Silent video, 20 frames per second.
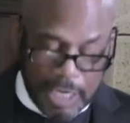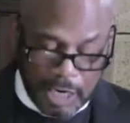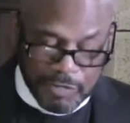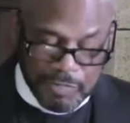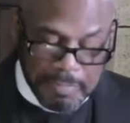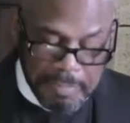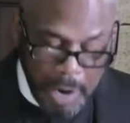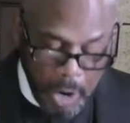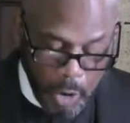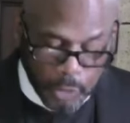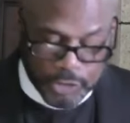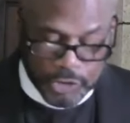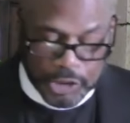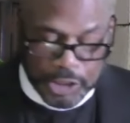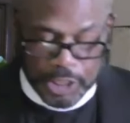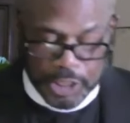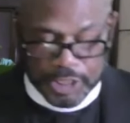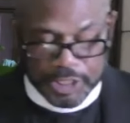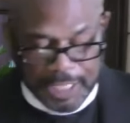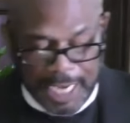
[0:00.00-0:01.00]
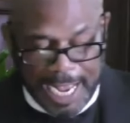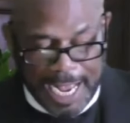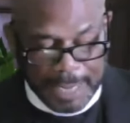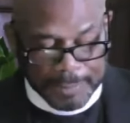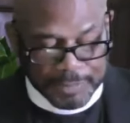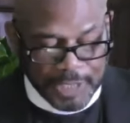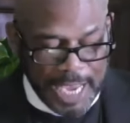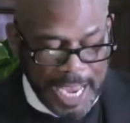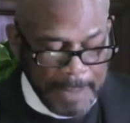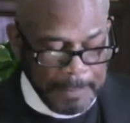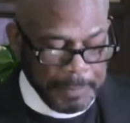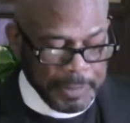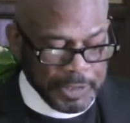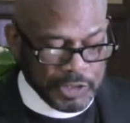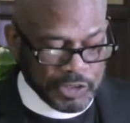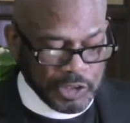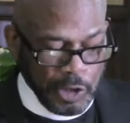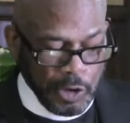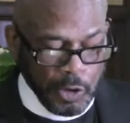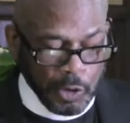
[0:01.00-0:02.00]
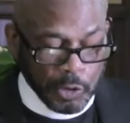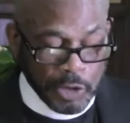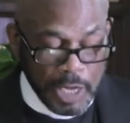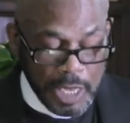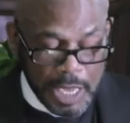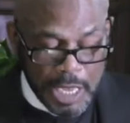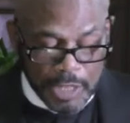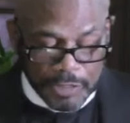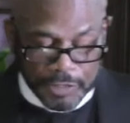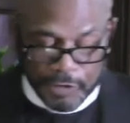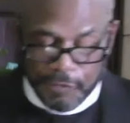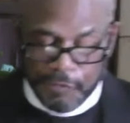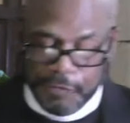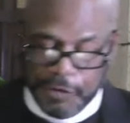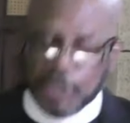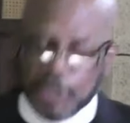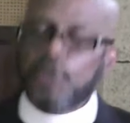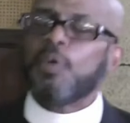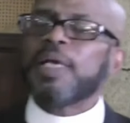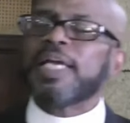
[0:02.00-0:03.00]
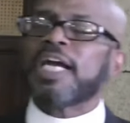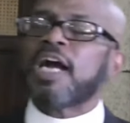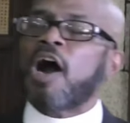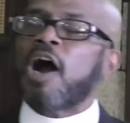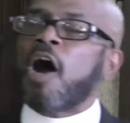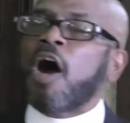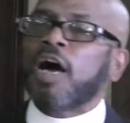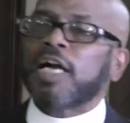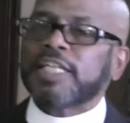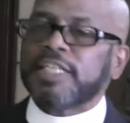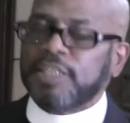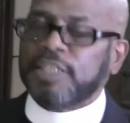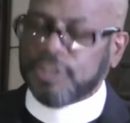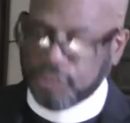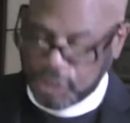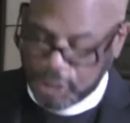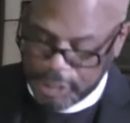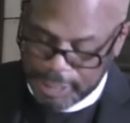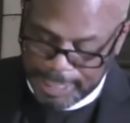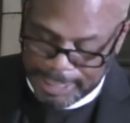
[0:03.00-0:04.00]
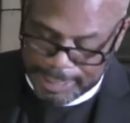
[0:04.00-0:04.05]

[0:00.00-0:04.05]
of most Good Times episode, the viewing audience could